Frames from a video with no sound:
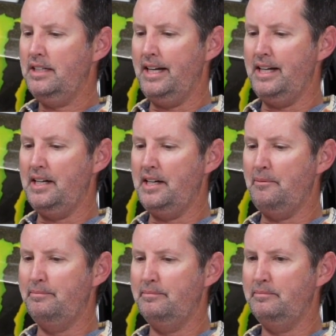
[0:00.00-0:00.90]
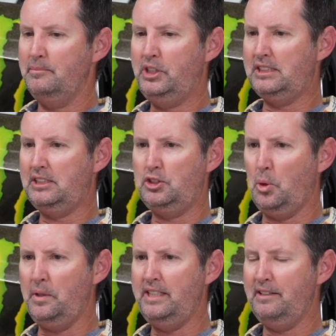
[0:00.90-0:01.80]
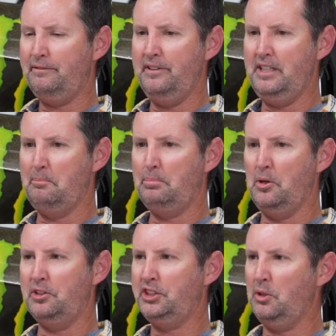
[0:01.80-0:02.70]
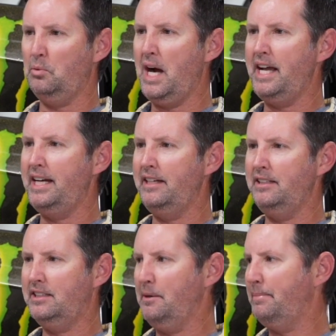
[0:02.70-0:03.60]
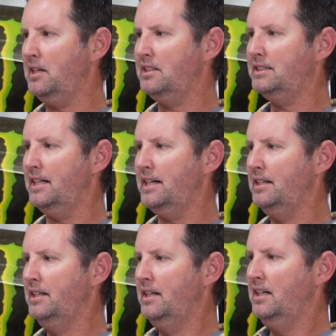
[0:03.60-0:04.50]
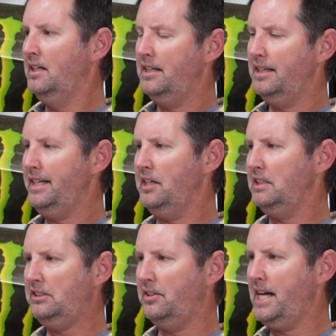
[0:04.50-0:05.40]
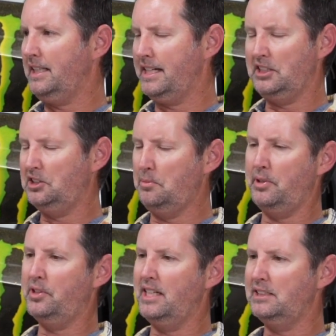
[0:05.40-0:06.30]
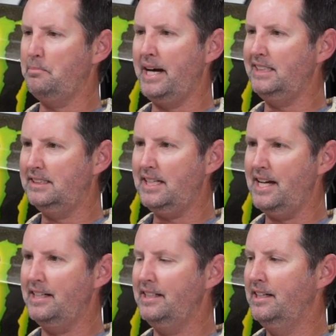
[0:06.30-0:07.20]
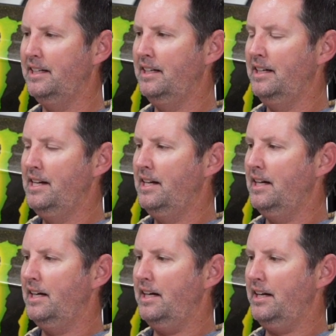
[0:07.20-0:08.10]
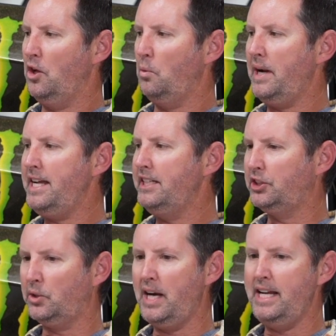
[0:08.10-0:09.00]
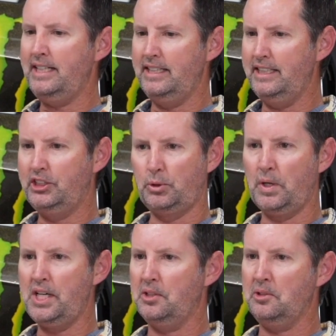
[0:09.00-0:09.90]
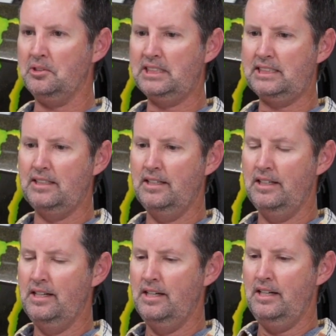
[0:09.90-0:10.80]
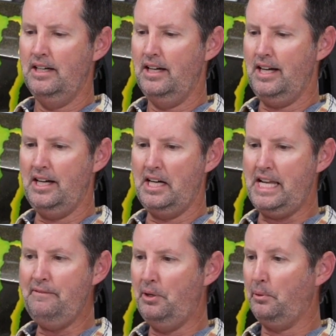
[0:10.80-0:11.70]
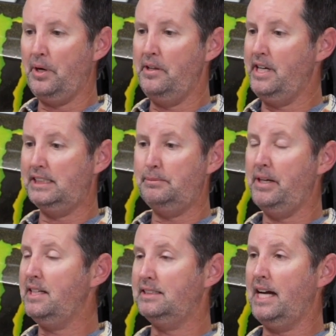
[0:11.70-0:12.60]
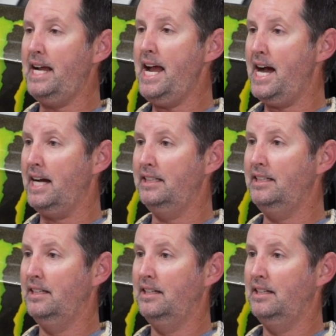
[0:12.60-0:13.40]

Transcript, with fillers: Uh, just totally different approach to riding compared to, you know, I still had like a supercross mindset. Mm-hmm. The way he trained and did drills, uh, even with all the experience I had,